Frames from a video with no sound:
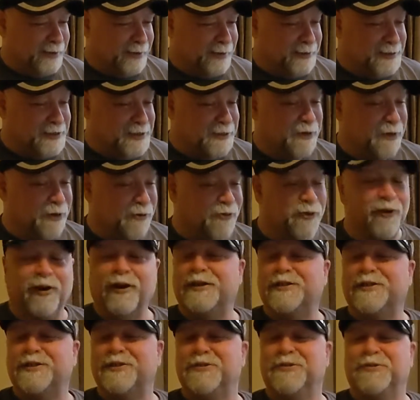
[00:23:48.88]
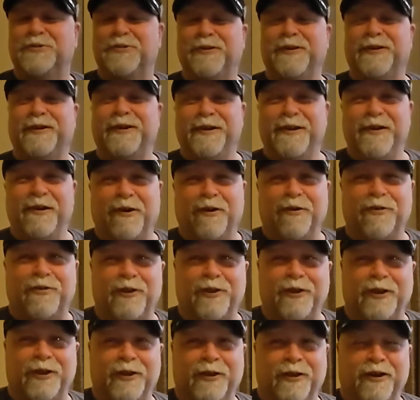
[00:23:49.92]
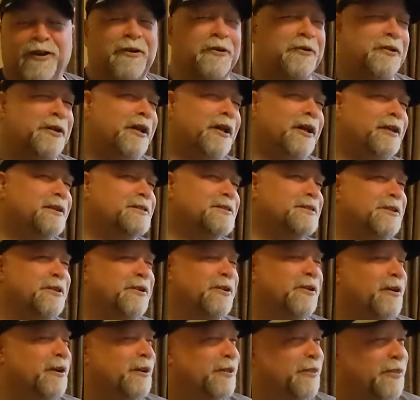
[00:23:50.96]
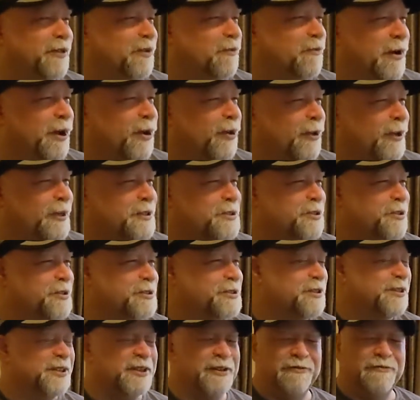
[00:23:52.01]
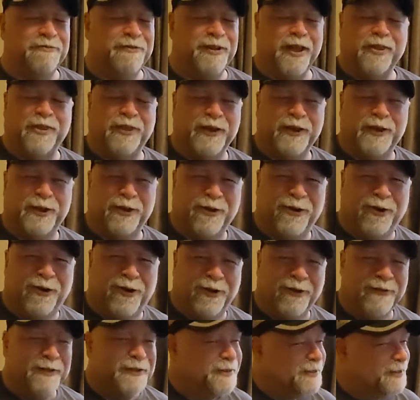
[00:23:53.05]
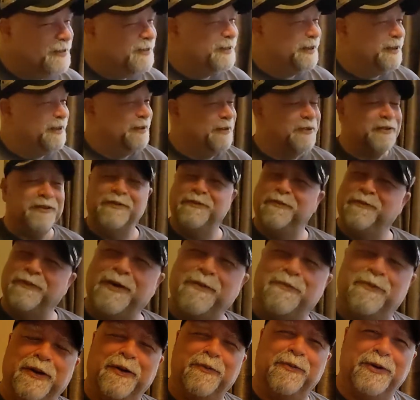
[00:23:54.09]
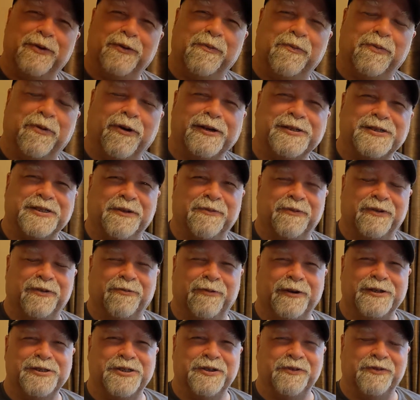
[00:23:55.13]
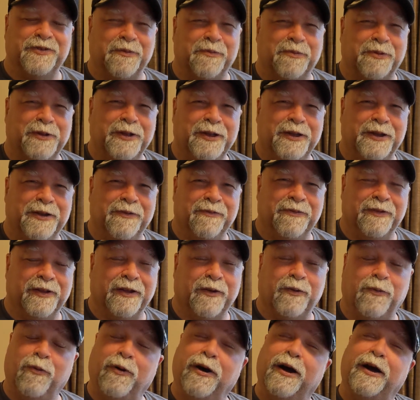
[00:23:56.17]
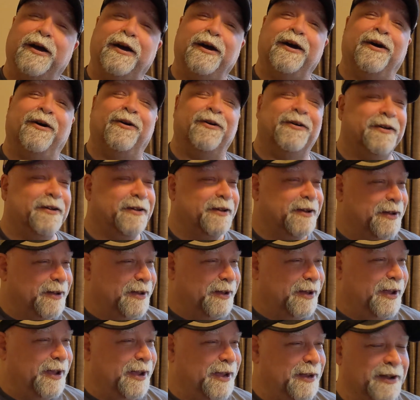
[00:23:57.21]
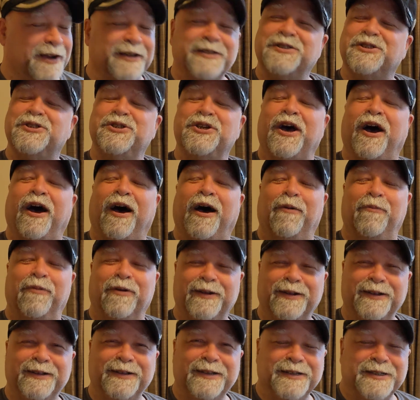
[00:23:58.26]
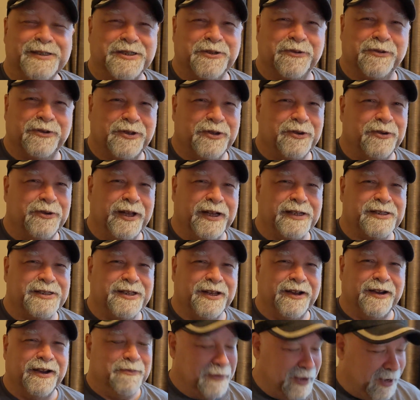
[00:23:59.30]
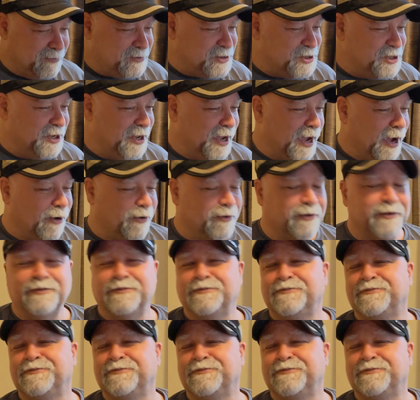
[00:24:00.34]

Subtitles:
some of your friends who are thinking, oh yeah, he doesn't know anything about electricity, nothing at all. You might be able to impress them with what you've completed and be like, wow, hey, nice job. So until next time, FG out.